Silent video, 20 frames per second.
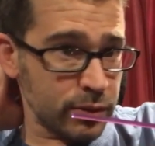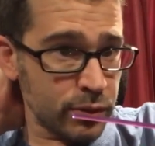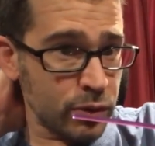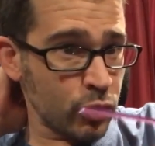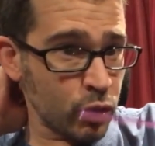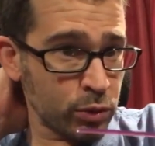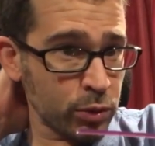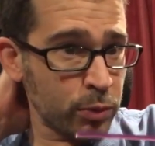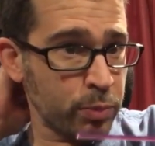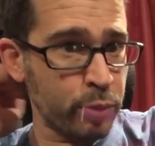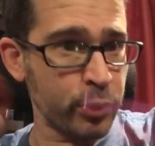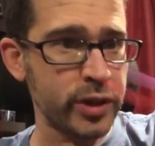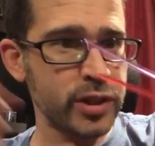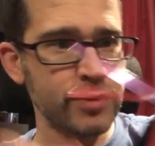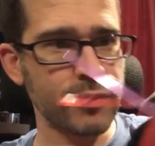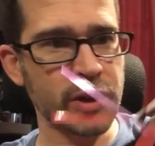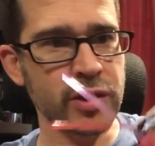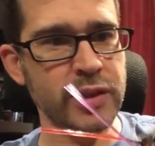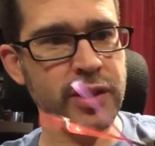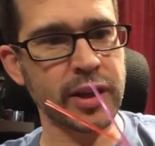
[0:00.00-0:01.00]
normal
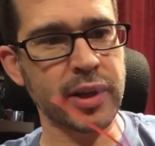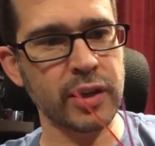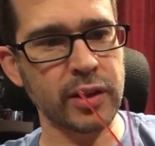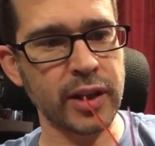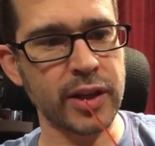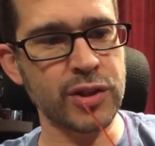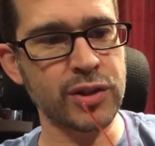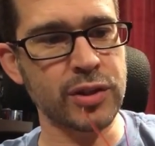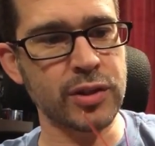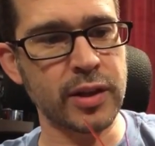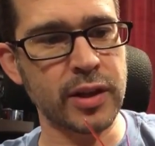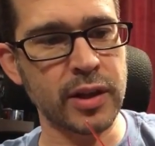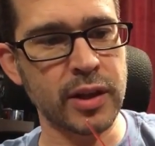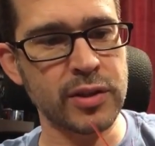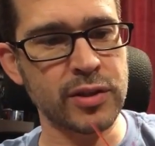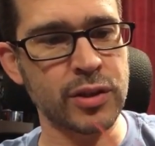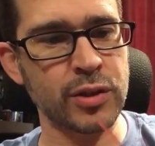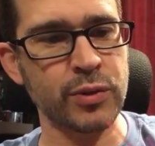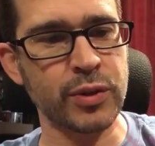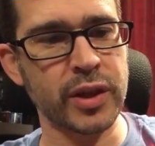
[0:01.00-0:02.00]
points of articulation that
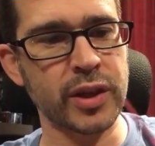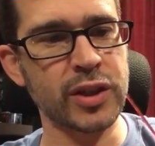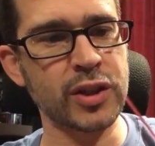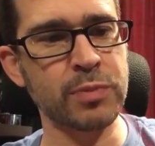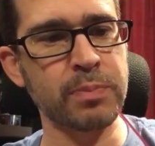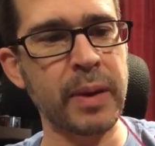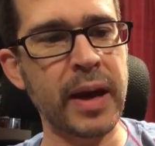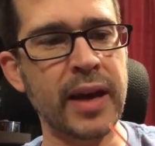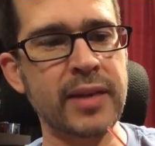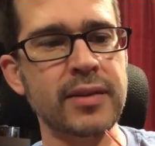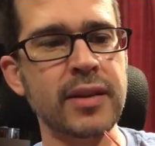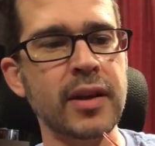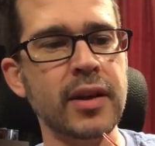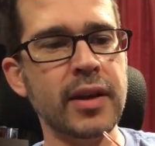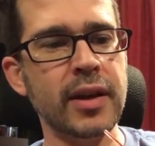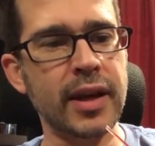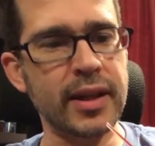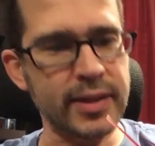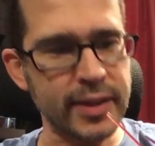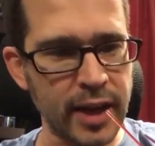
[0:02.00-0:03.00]
is you would expect
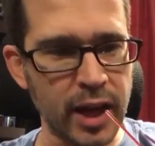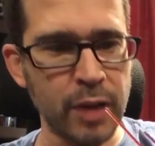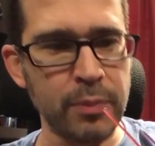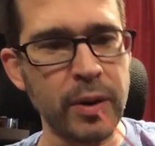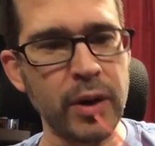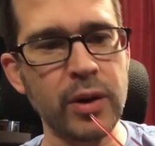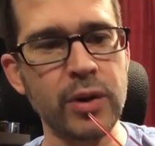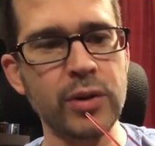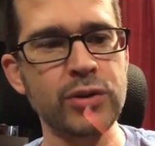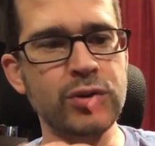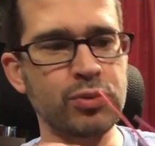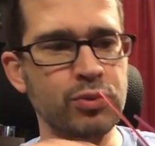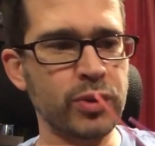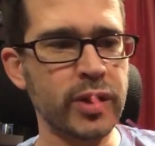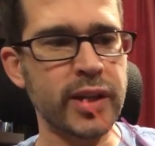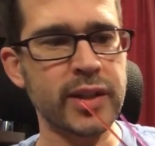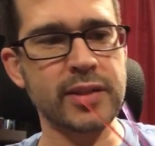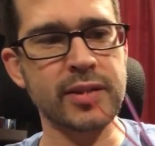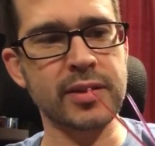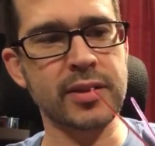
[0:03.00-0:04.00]
at the elbows,
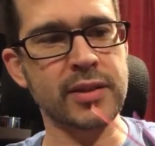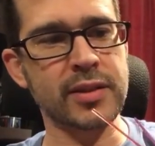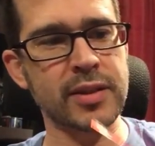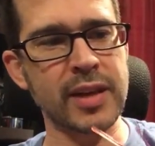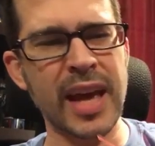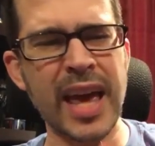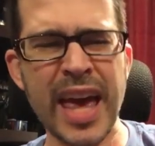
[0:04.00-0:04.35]
wrists,